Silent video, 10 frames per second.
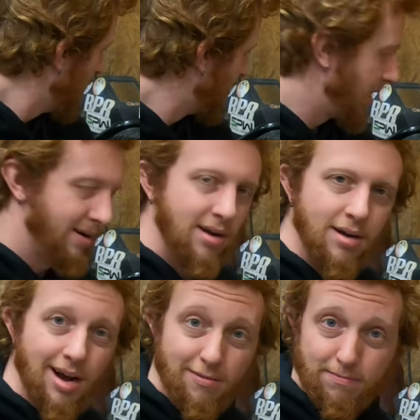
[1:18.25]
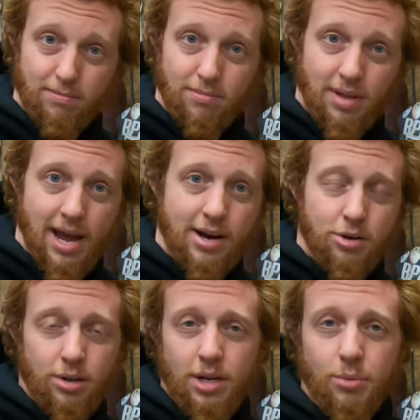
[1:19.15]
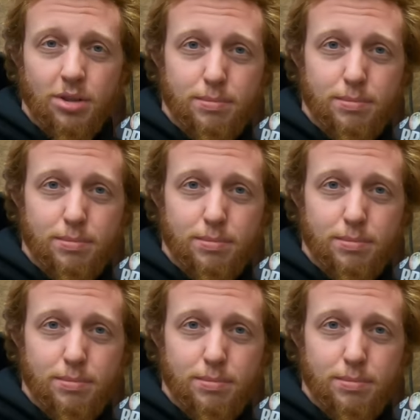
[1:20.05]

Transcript: but I've had good luck with